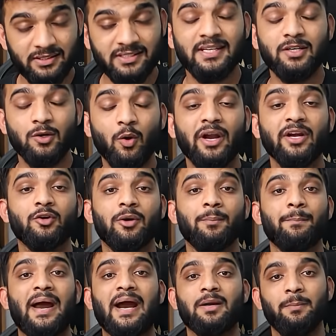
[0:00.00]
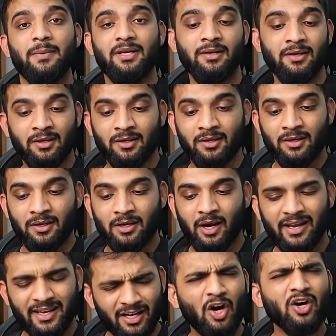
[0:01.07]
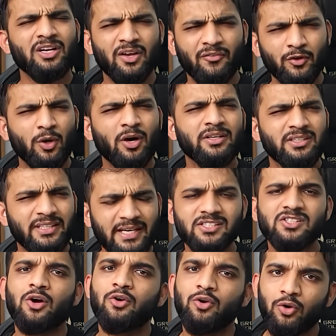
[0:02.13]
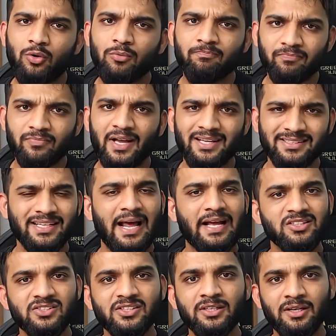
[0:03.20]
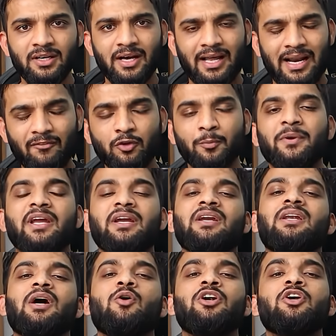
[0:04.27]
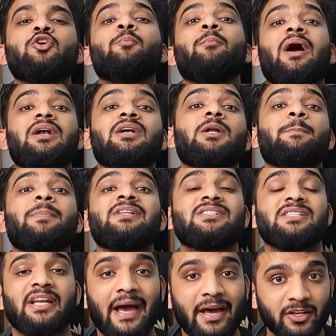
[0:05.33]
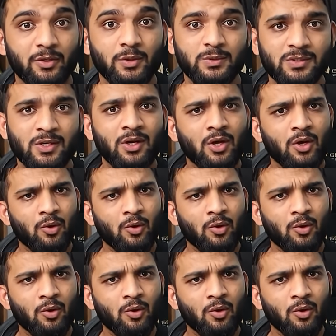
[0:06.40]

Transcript: Is it going to impact me? Now, I cannot give you a yes or no as an answer. I'll have to break it down into multiple scenarios.